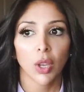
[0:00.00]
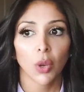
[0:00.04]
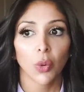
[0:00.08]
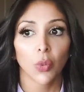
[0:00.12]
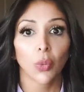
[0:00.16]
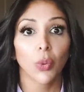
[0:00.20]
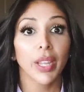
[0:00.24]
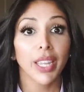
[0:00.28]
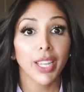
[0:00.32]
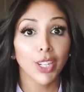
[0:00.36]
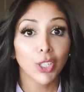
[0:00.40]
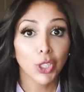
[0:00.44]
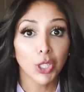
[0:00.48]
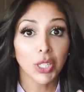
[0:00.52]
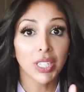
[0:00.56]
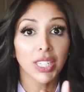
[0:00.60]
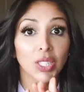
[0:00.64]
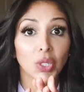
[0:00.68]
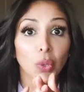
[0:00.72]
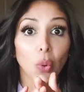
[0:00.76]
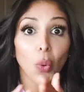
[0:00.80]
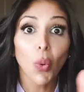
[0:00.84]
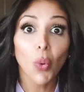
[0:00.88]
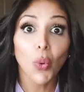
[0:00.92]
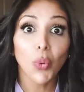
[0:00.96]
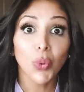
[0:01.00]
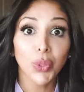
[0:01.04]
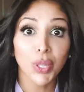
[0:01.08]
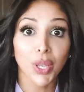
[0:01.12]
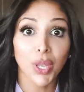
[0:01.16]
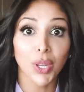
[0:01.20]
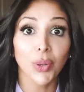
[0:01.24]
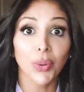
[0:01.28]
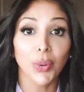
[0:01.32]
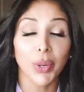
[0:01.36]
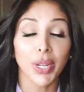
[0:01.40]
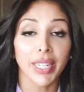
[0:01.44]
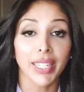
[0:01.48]
we actually need all the
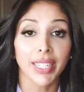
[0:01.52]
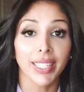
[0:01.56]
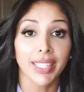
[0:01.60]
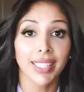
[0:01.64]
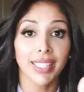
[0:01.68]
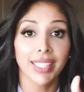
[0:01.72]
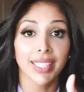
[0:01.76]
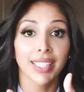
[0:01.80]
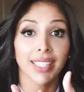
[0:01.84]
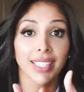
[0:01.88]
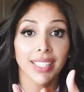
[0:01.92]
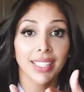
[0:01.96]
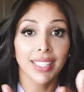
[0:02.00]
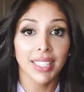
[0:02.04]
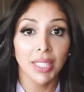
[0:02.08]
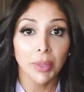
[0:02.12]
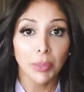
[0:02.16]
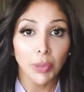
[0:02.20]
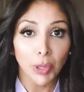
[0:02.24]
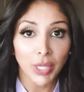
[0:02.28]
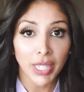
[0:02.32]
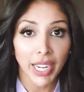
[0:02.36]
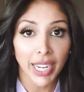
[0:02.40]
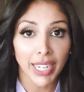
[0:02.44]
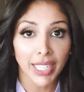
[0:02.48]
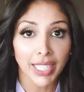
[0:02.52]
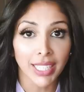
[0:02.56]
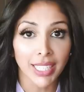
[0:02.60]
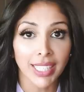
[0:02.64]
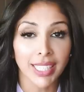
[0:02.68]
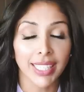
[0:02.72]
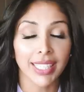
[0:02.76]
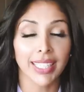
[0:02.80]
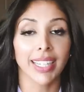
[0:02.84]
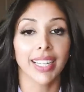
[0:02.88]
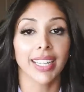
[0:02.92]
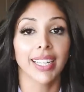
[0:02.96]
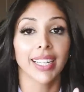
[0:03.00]
ingredients
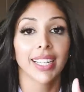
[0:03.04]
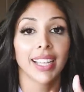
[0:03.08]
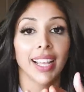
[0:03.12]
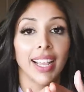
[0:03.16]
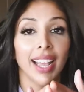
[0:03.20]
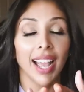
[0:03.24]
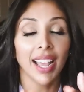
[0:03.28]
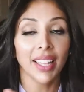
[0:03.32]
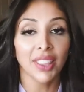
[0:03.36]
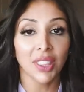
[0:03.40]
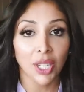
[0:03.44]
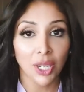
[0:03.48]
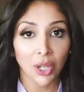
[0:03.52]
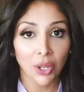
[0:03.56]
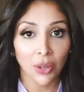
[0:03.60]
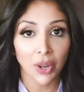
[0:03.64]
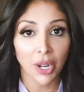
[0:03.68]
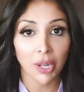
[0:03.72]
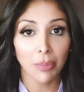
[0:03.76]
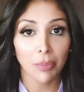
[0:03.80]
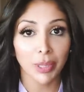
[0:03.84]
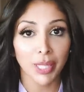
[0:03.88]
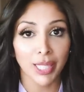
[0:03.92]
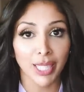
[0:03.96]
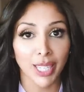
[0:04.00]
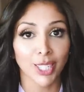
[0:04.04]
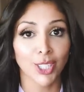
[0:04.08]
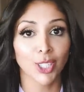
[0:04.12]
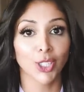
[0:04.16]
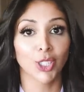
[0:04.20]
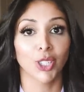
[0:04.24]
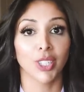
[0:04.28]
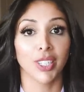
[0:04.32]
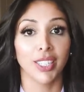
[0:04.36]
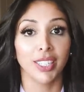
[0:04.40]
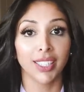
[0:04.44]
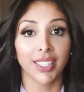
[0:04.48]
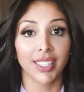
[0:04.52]
simultaneously at the correct
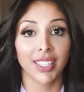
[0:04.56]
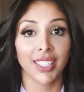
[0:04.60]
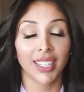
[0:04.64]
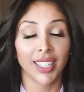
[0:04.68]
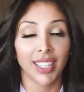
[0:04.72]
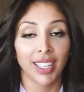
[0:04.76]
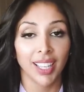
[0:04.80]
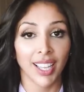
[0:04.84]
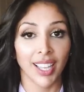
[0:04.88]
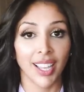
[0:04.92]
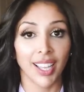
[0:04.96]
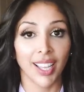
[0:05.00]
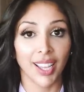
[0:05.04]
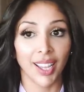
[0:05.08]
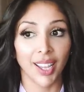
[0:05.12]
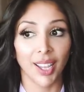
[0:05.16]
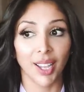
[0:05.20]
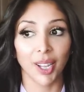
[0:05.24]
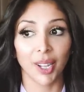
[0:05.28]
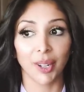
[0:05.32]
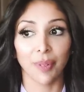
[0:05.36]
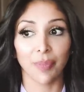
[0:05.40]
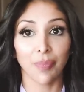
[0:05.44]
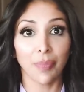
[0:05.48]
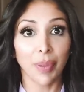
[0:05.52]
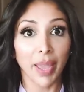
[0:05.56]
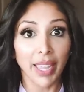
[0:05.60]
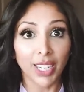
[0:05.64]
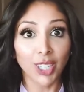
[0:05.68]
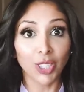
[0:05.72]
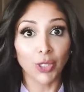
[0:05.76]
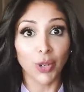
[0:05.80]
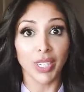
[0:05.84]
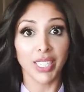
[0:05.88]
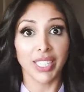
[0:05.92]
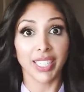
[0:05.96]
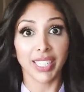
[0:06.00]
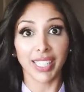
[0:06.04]
percentages
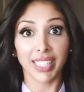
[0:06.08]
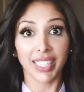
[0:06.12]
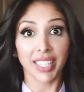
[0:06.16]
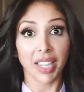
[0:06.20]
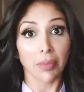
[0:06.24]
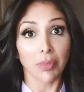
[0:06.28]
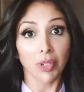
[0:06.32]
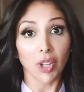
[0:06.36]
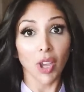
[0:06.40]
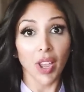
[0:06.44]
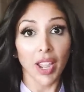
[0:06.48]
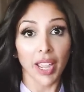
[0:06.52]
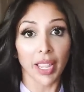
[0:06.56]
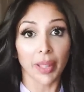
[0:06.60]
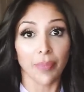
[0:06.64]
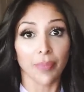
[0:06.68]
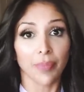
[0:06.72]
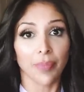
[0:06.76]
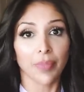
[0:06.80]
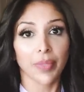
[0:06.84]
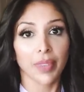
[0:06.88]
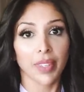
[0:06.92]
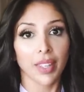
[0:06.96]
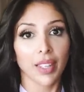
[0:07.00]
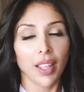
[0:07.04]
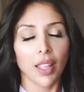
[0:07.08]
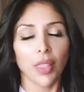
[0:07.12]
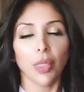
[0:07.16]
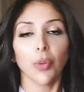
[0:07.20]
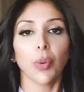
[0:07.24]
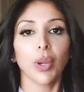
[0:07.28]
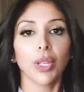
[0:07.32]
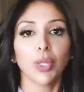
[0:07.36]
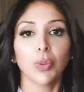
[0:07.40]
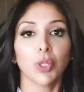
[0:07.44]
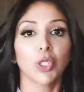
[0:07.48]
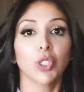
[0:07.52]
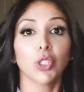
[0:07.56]
penetrating at the same time.
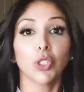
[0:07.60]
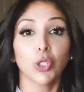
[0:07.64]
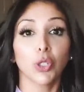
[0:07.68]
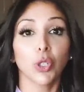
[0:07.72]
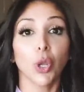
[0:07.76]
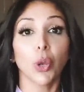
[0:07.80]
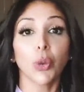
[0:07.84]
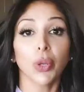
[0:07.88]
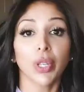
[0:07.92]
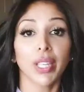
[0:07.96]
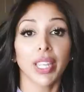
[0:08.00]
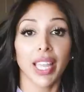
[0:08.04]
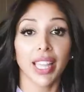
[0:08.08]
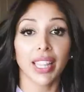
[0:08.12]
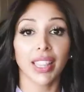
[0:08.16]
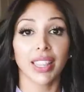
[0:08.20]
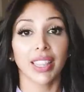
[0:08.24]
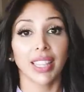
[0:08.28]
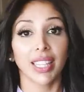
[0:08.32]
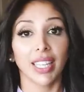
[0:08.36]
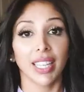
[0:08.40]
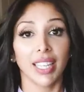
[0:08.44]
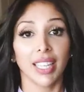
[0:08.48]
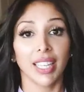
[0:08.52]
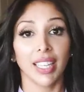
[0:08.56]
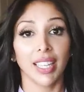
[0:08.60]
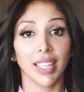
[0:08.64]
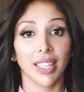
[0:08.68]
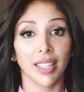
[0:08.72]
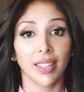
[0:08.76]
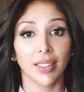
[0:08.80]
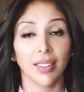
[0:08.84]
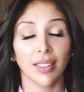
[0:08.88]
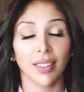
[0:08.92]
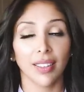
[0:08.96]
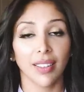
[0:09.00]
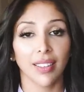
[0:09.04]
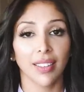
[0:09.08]
Otherwise, we just don't get the